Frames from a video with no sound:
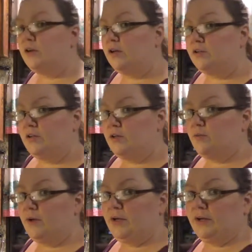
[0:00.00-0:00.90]
also use
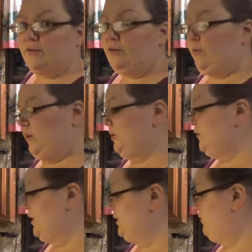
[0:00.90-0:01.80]
butter if you want
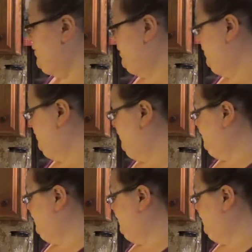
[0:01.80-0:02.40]
to, that's fine.